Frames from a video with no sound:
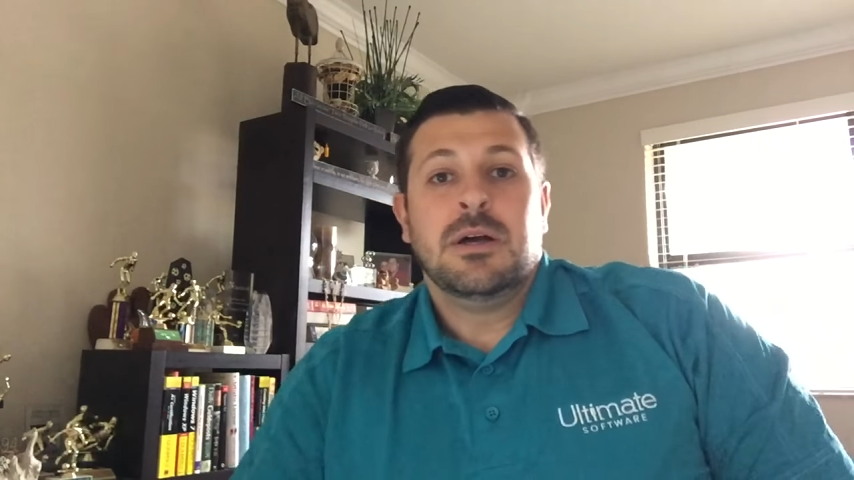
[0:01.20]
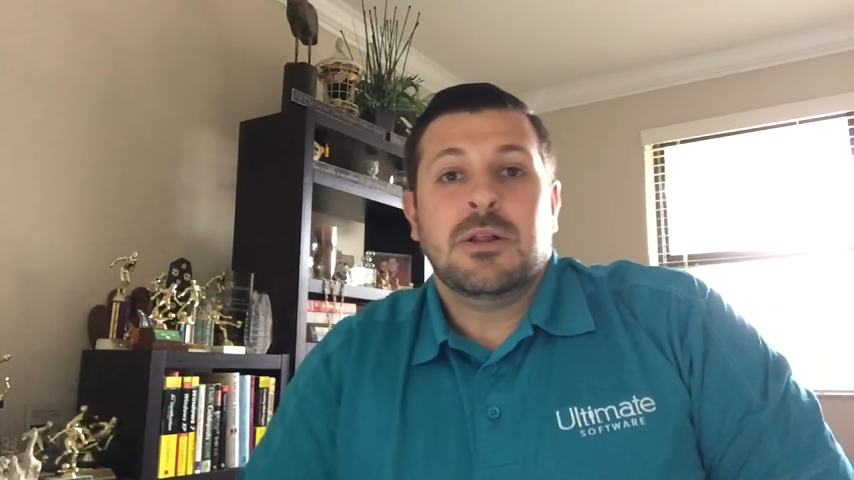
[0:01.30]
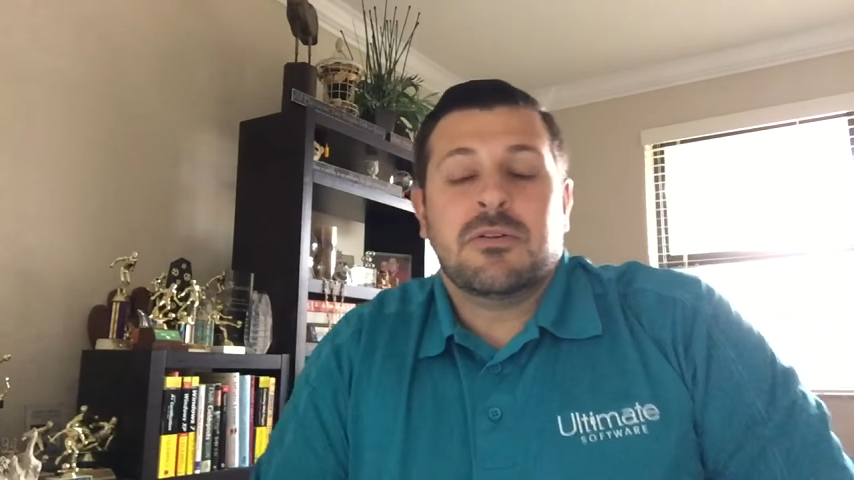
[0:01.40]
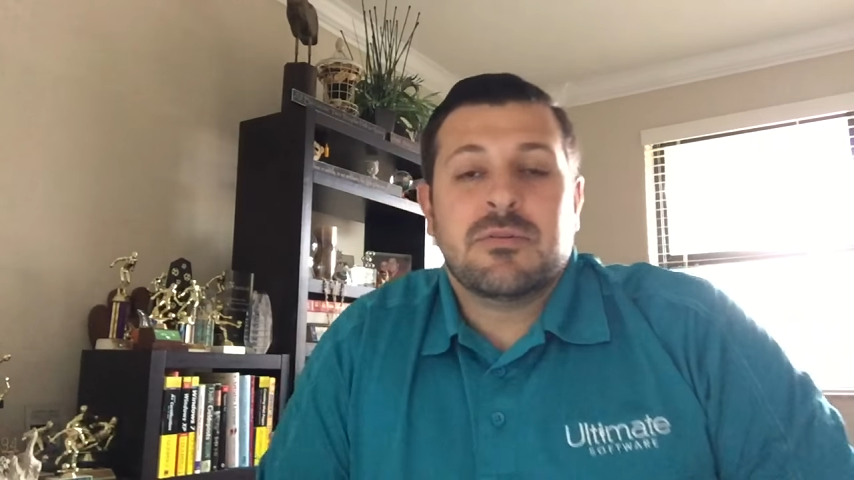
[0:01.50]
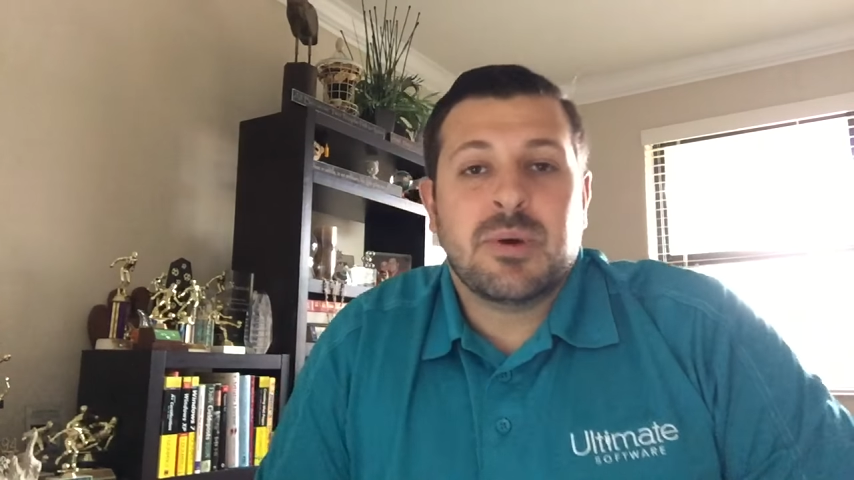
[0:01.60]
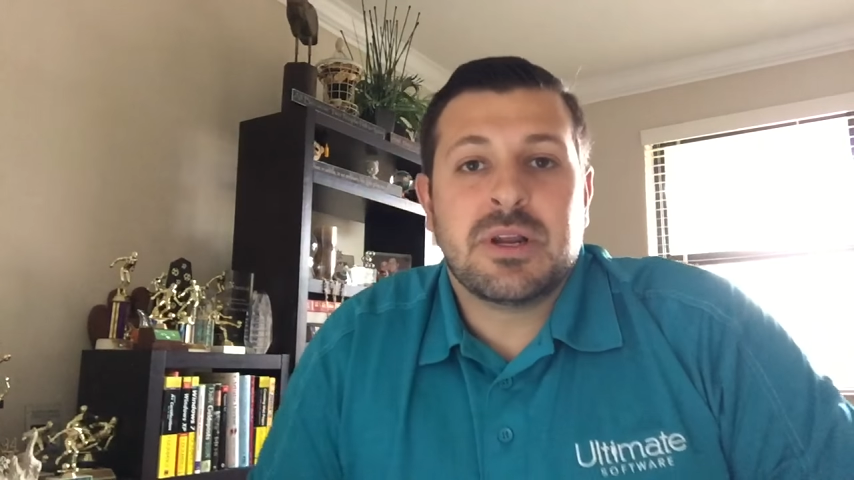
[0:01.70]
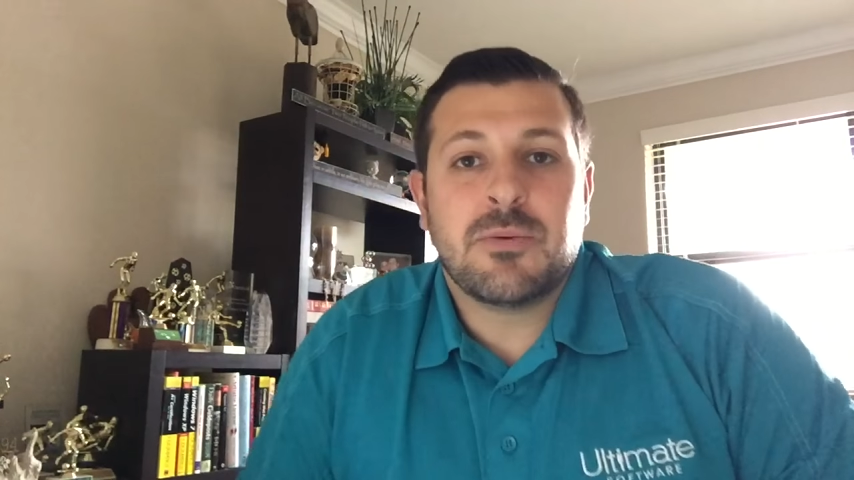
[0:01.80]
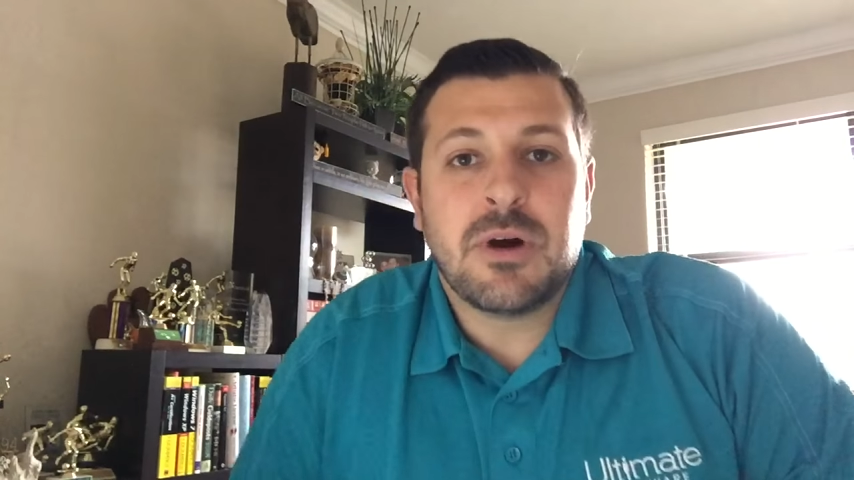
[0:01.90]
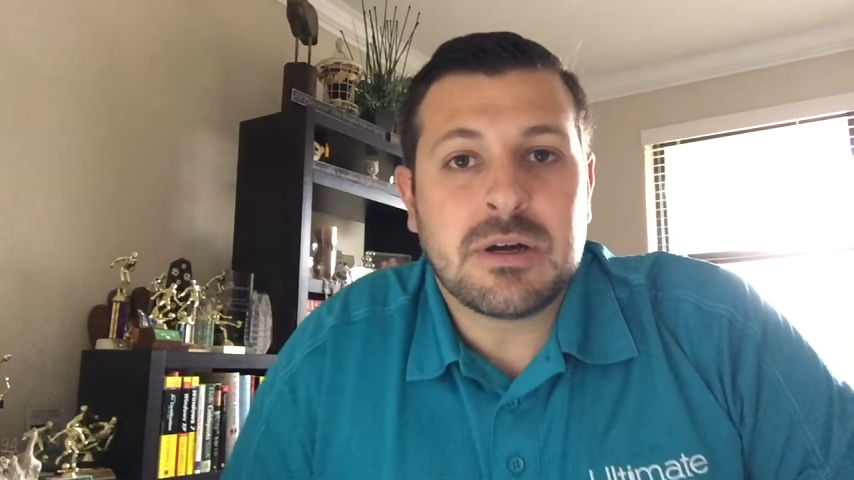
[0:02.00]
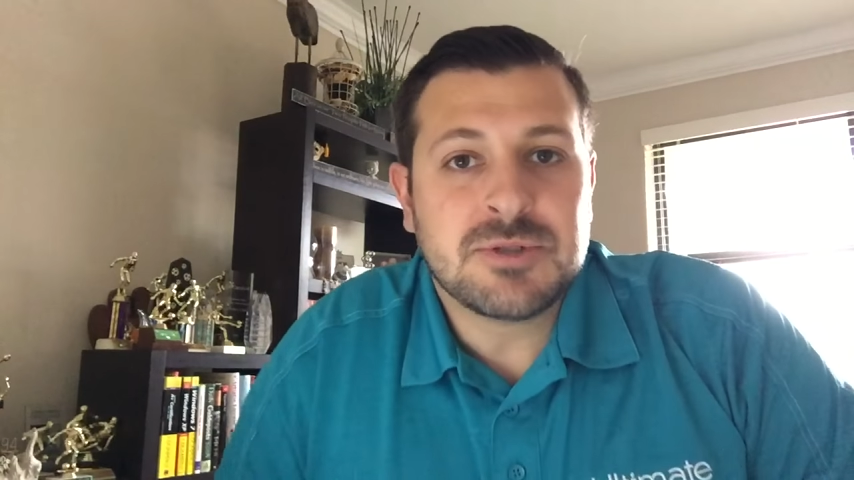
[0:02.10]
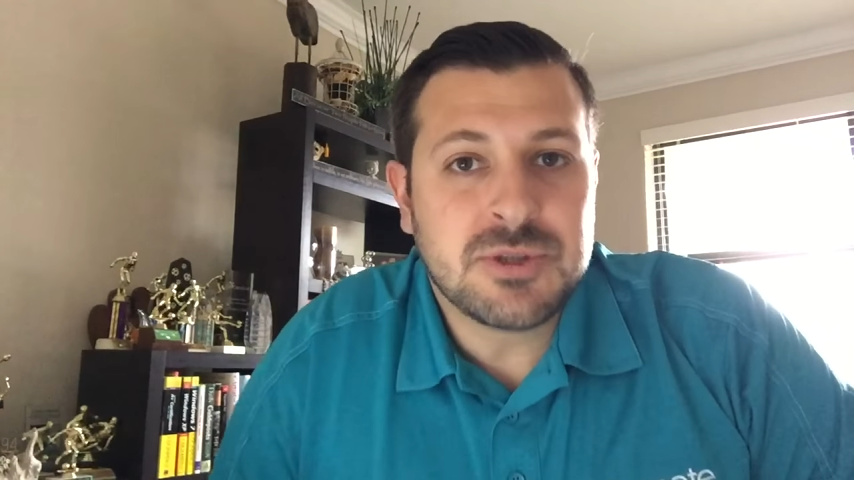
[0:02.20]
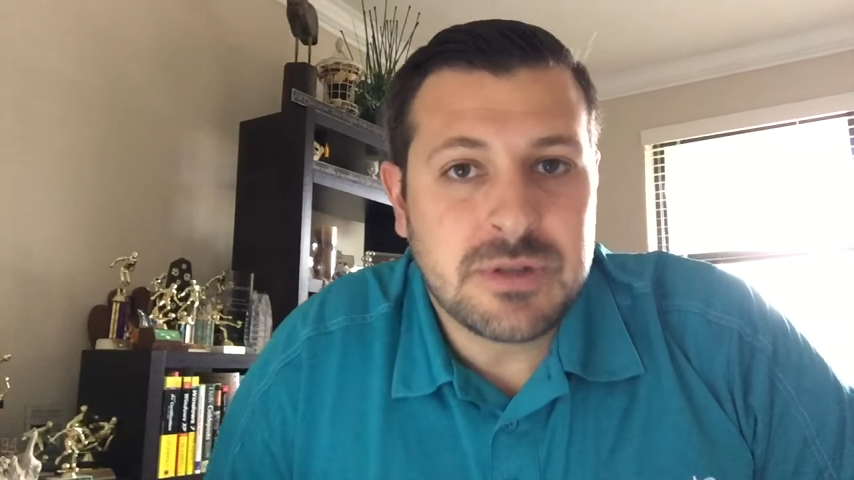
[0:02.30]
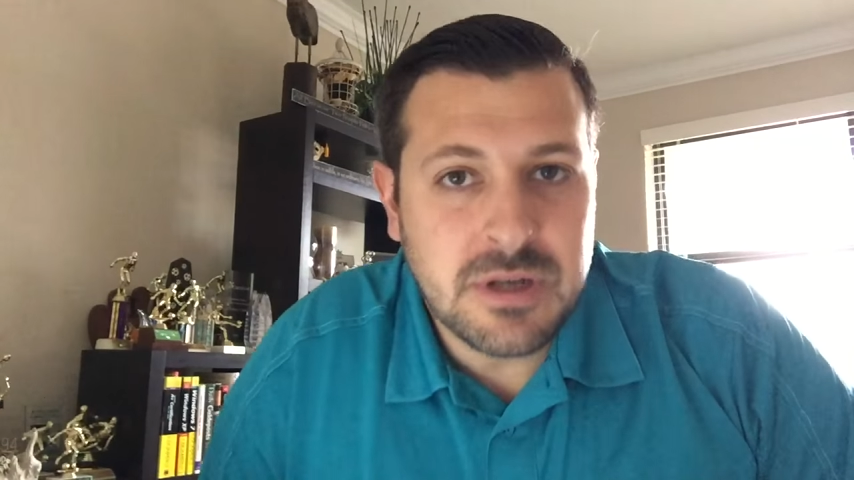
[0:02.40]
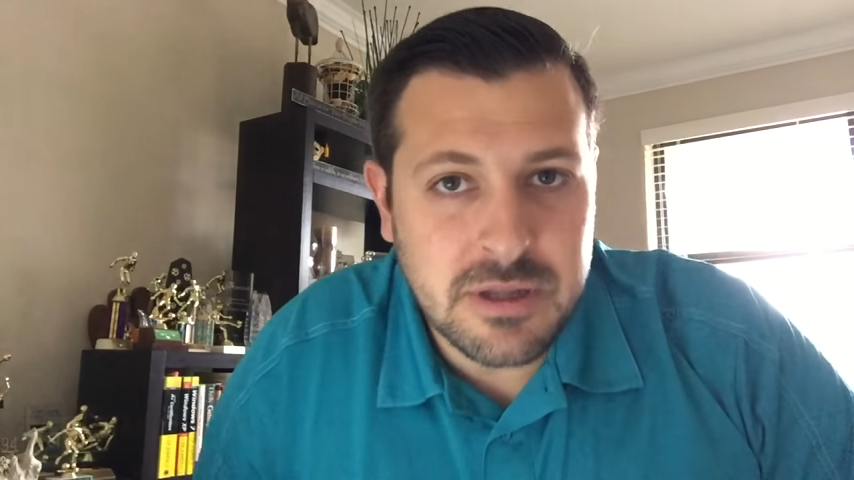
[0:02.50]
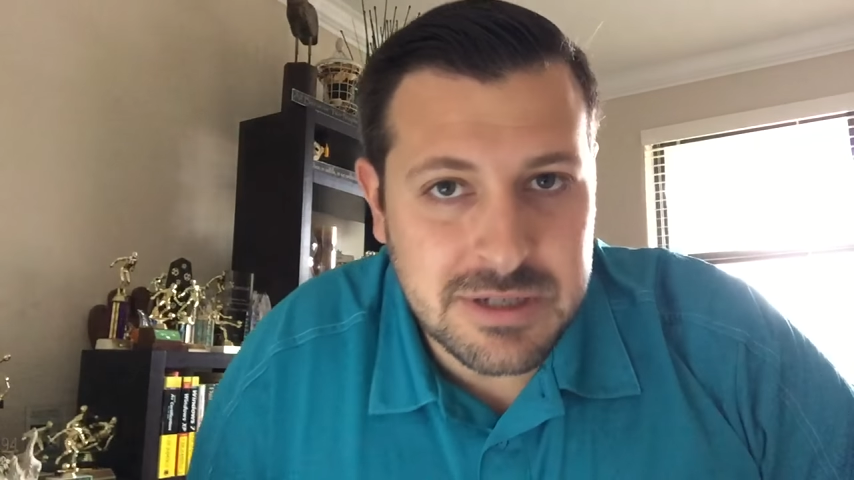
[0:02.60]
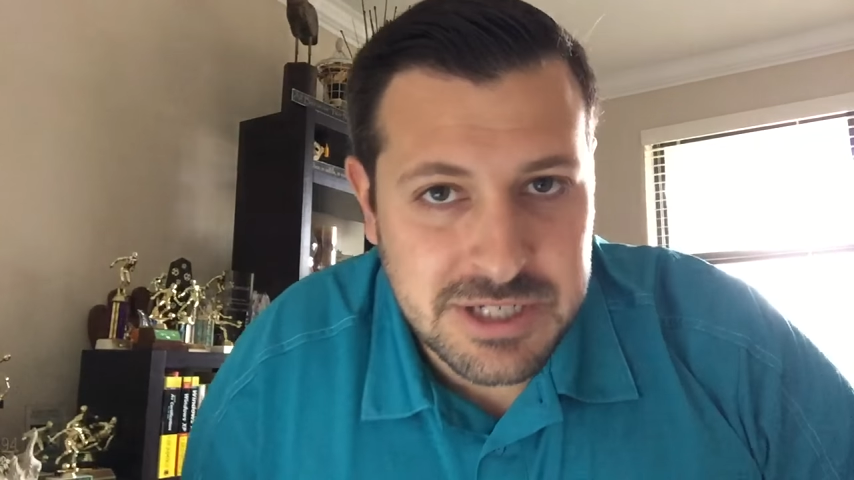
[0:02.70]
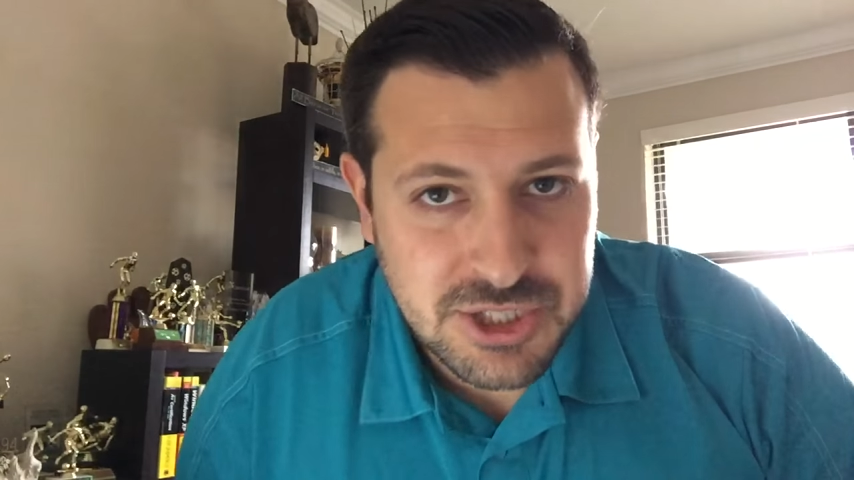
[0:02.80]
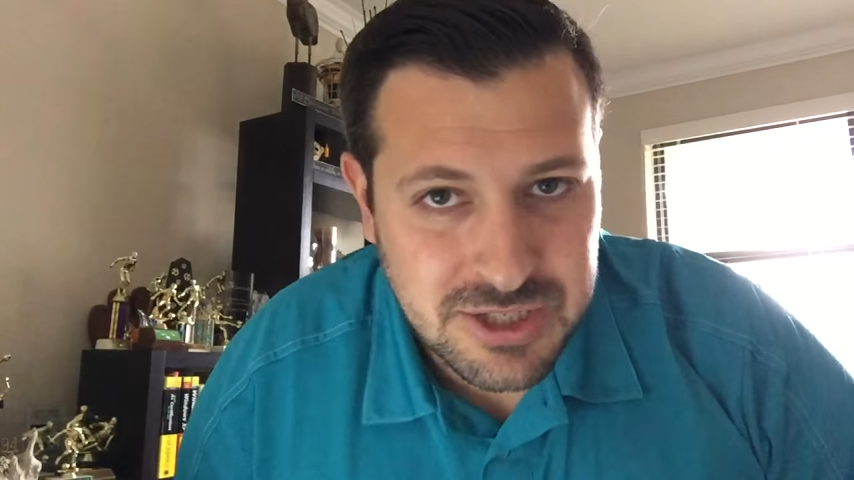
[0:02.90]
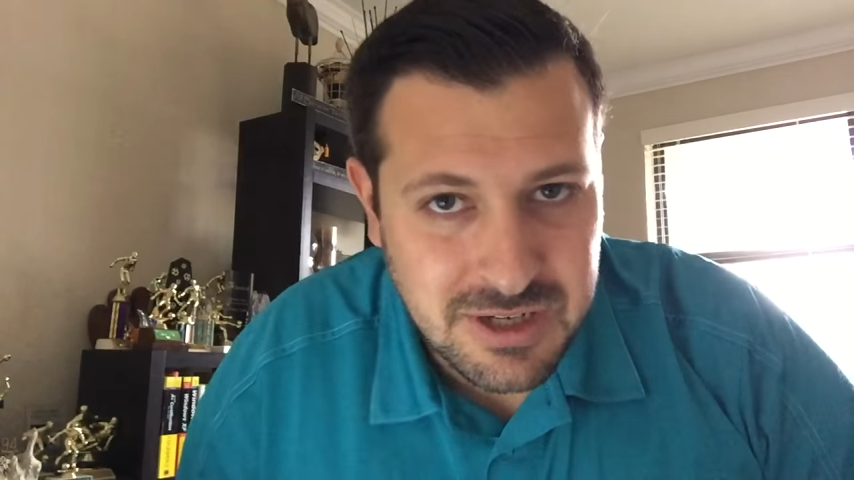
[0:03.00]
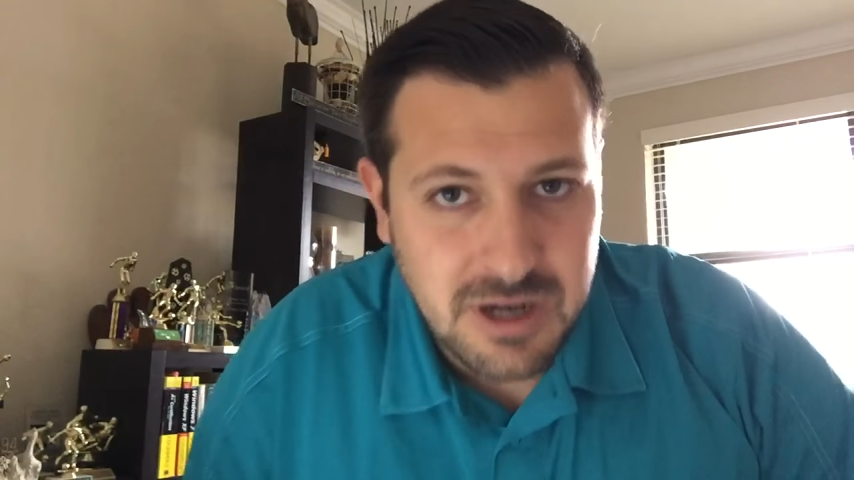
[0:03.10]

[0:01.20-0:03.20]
Hello everybody, welcome to another edition